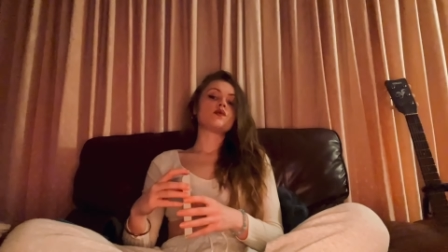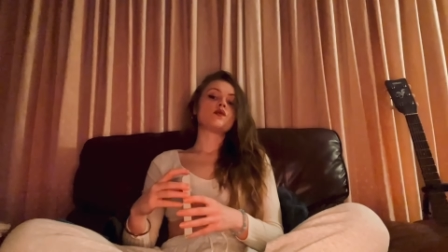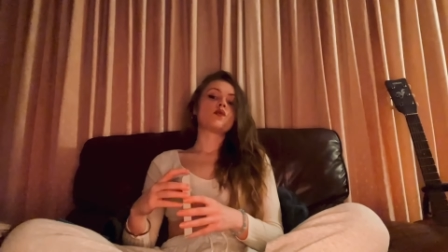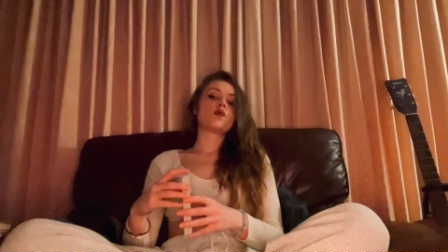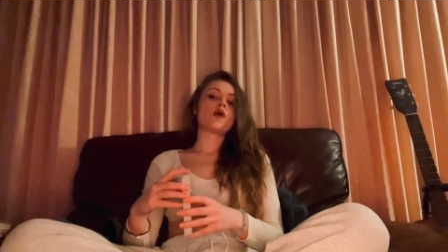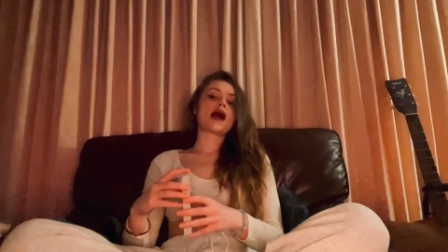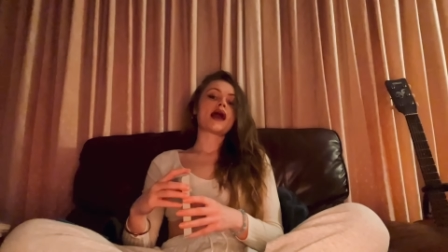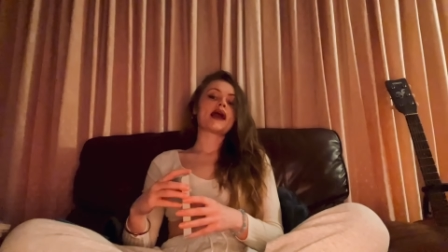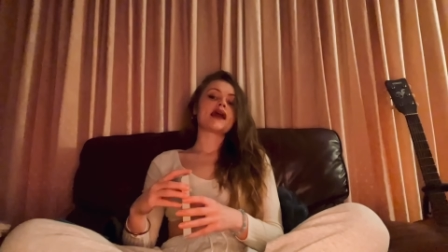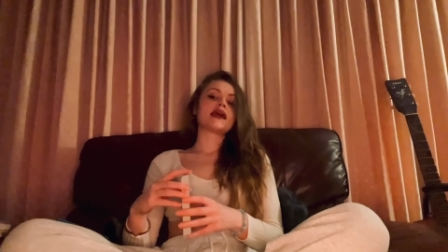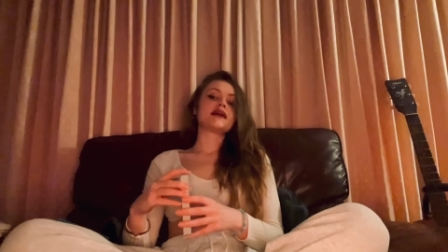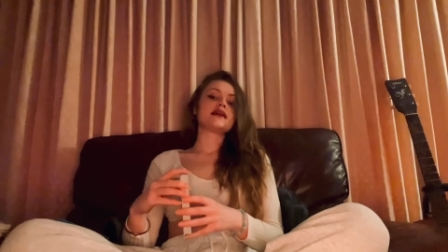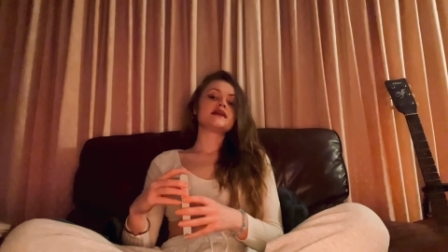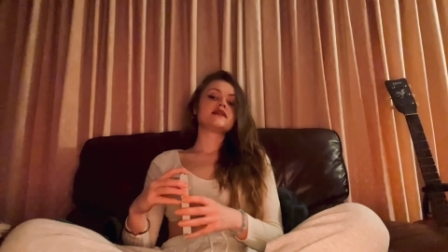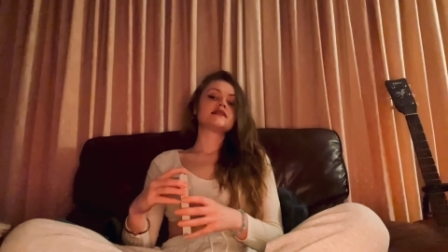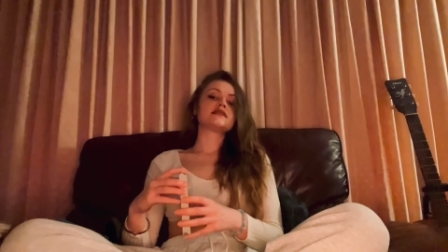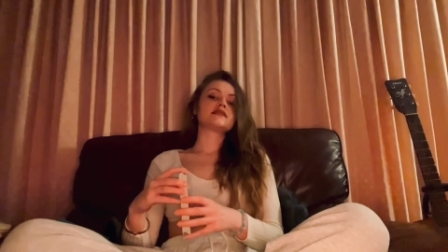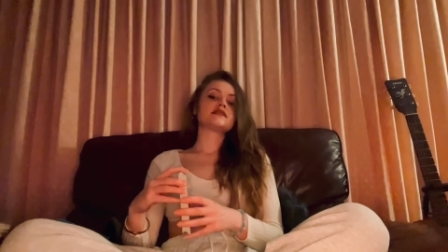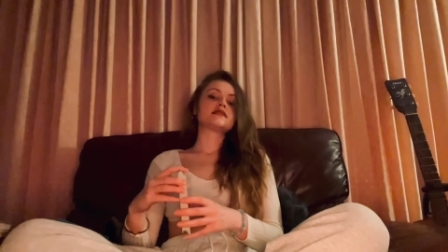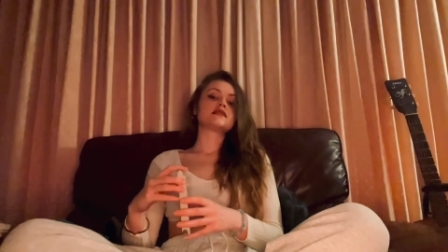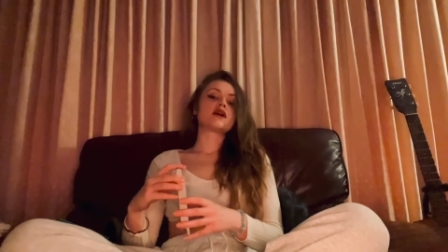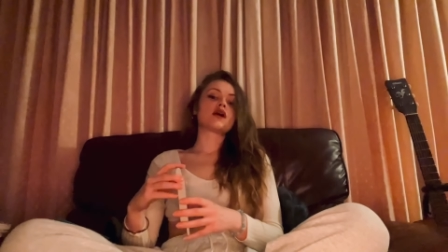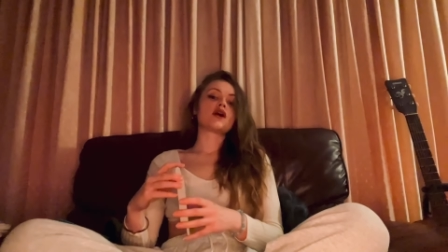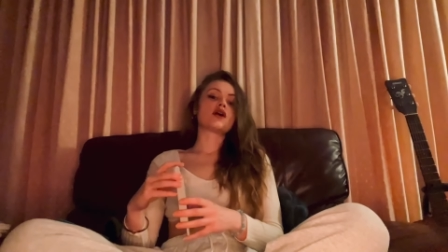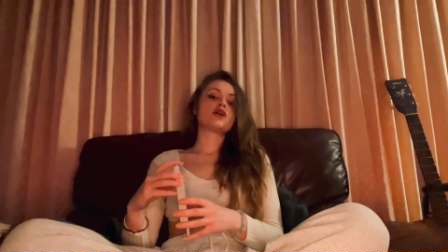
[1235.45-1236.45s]

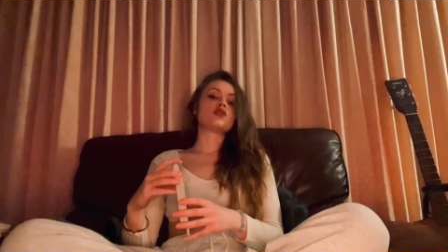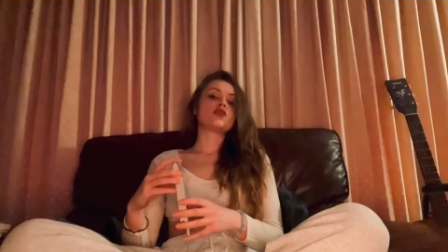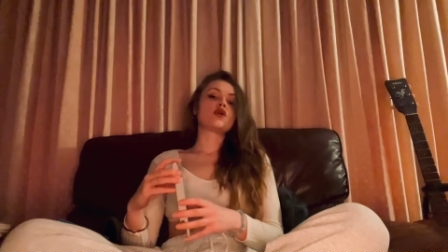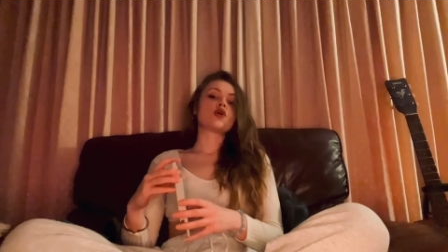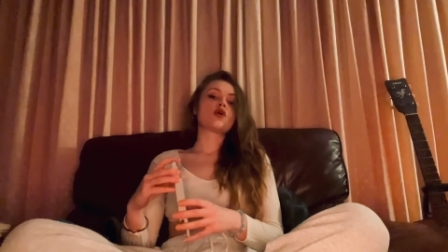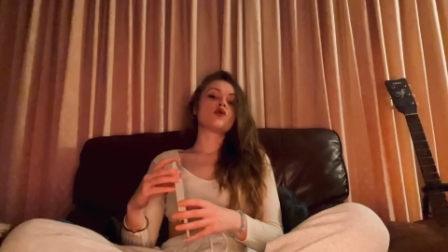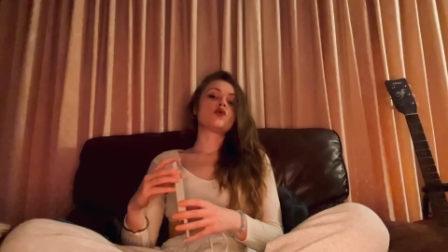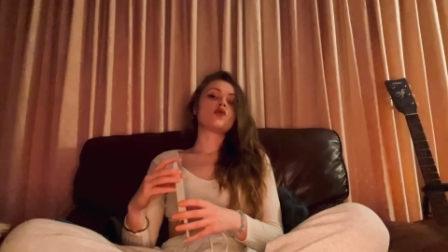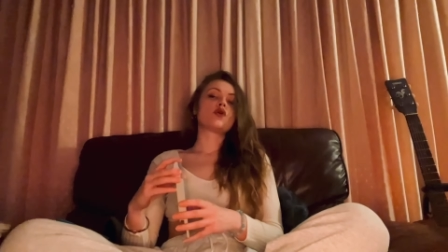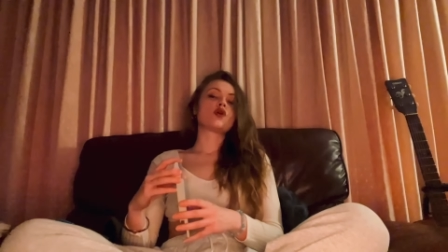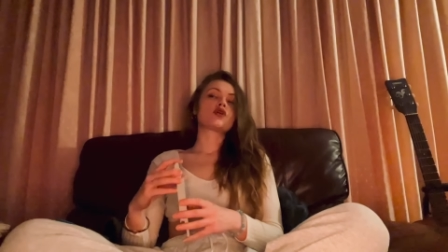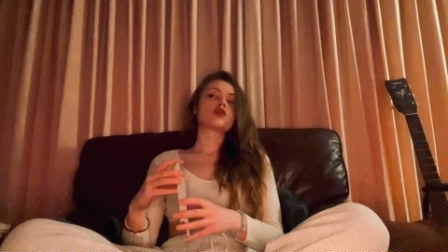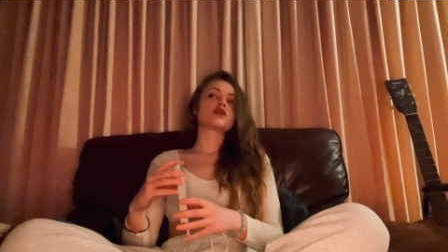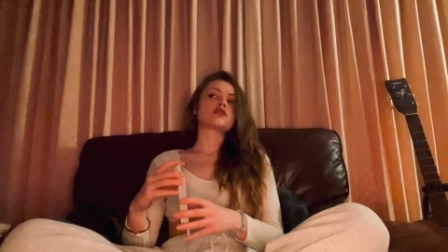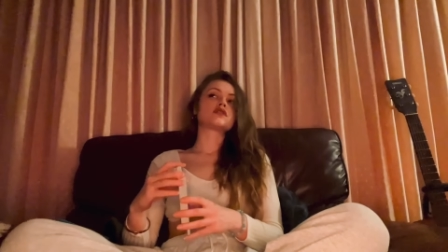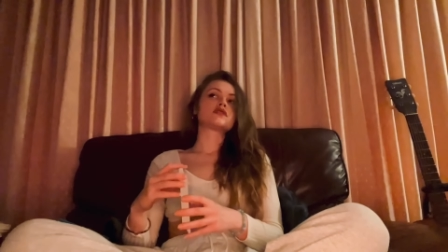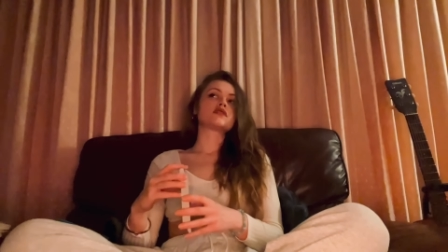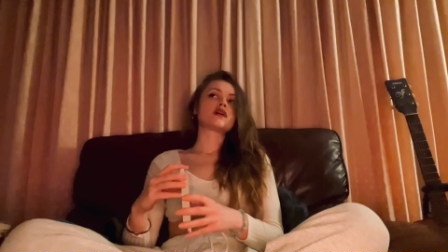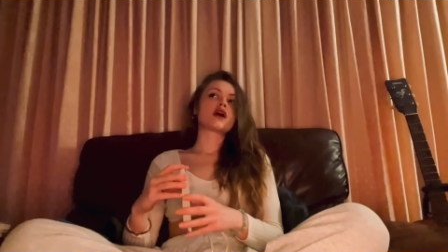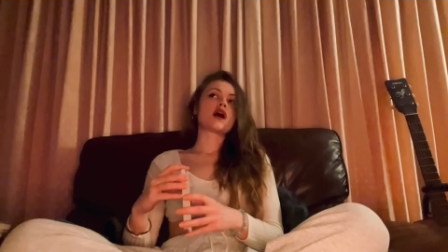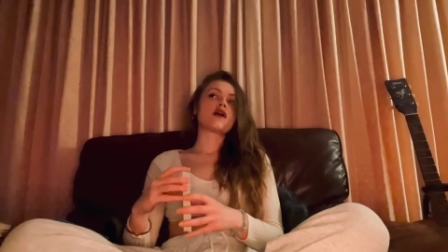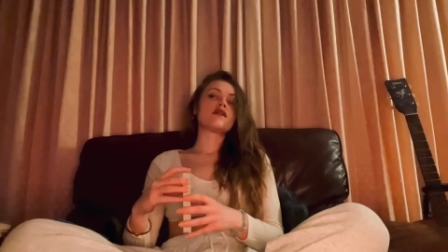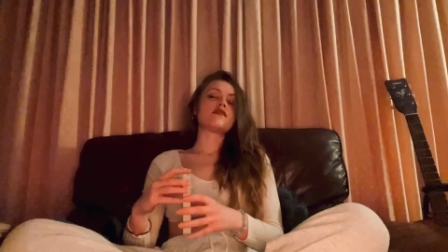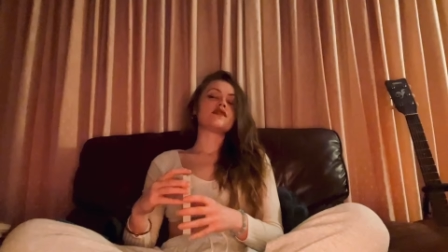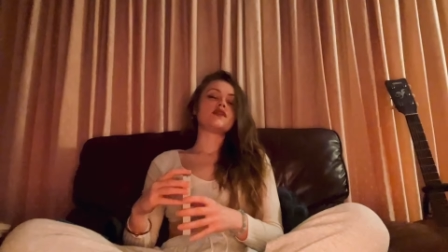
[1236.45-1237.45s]
ways that are no longer
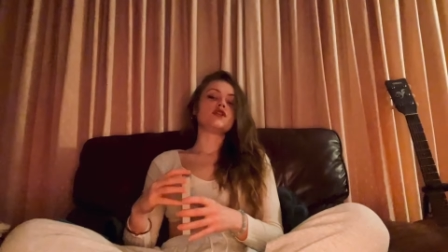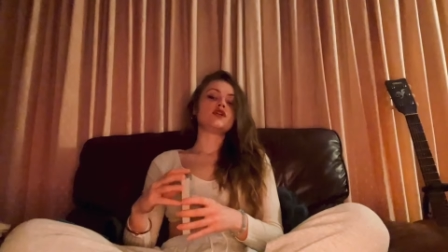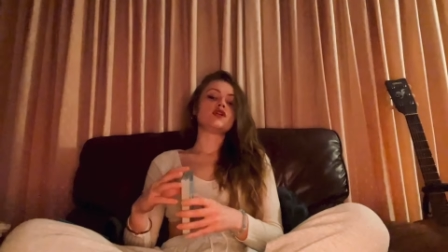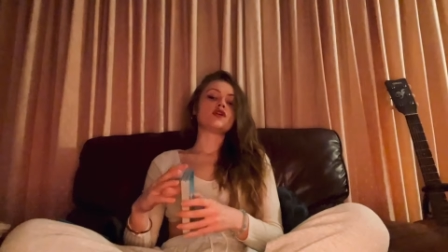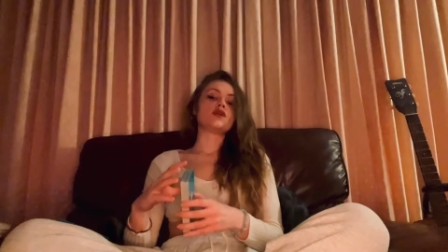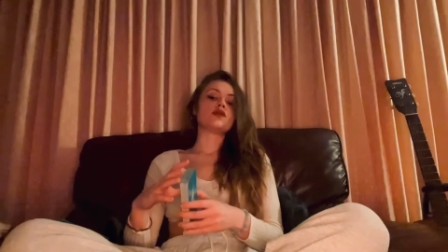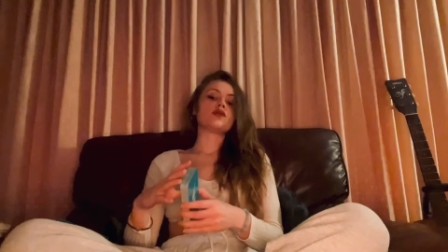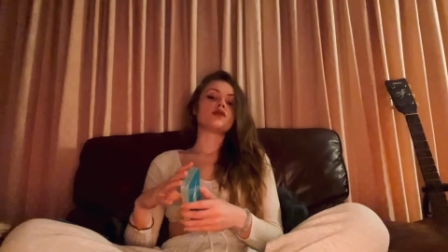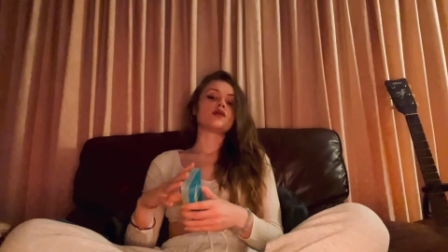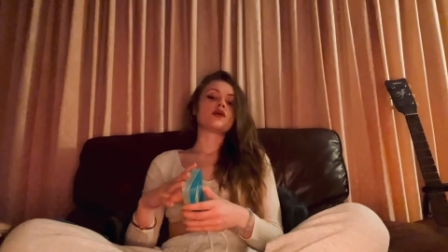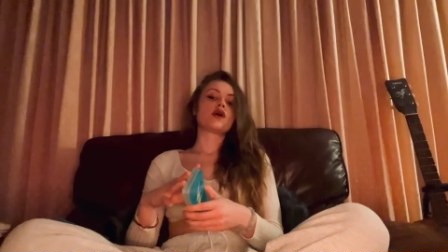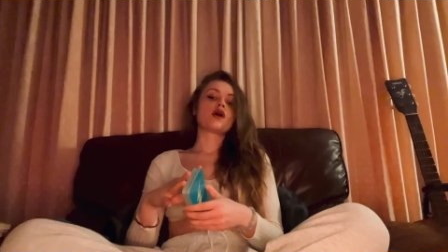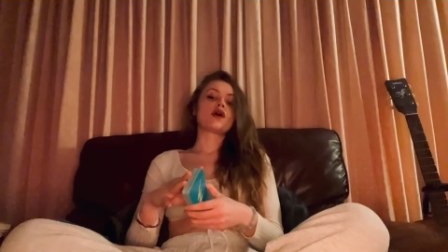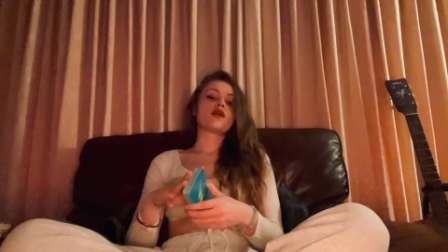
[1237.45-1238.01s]
serving you,